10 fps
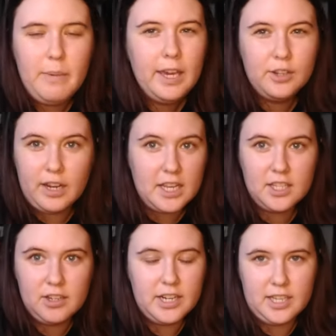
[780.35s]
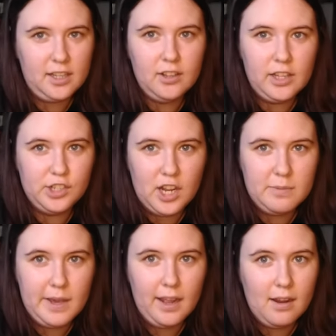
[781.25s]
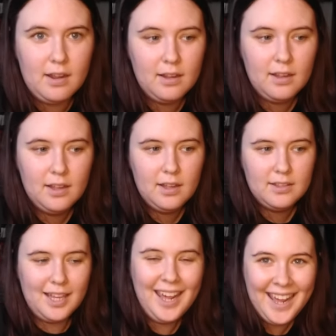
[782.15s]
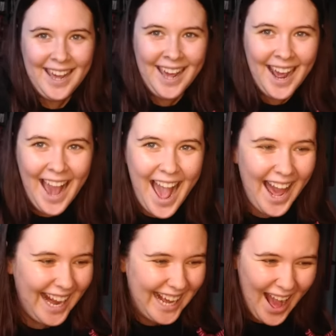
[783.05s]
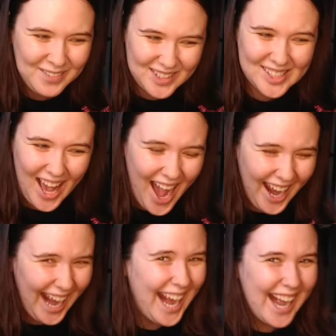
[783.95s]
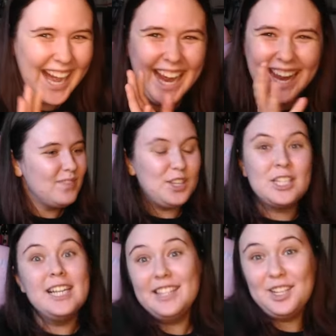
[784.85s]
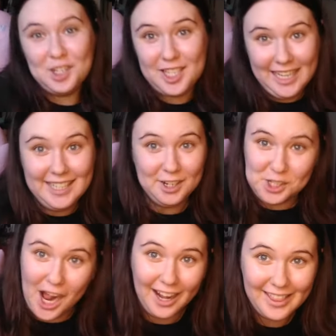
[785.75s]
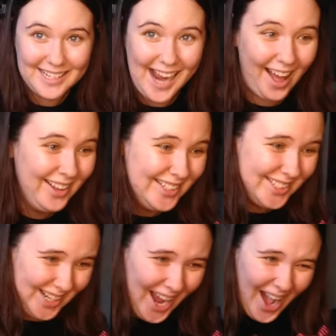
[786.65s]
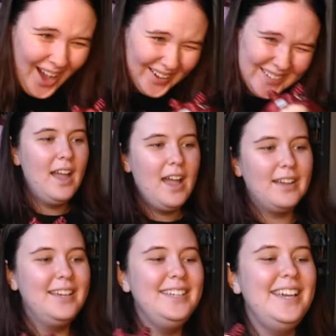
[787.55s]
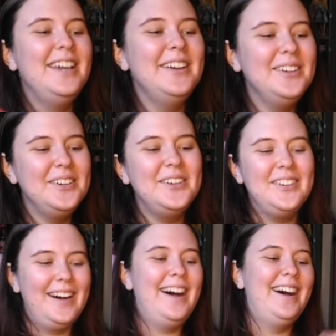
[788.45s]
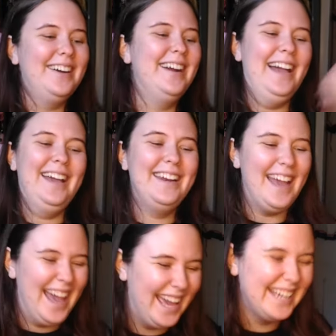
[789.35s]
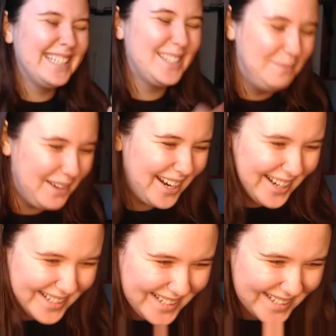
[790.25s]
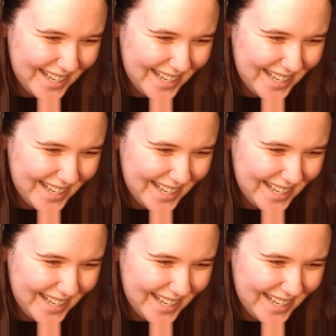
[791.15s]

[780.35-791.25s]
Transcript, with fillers: am I crazy or does he look like John Mayer? Like, I'm sorry. They just sing. They just sing "Dear John" at the talent show. You are an expert.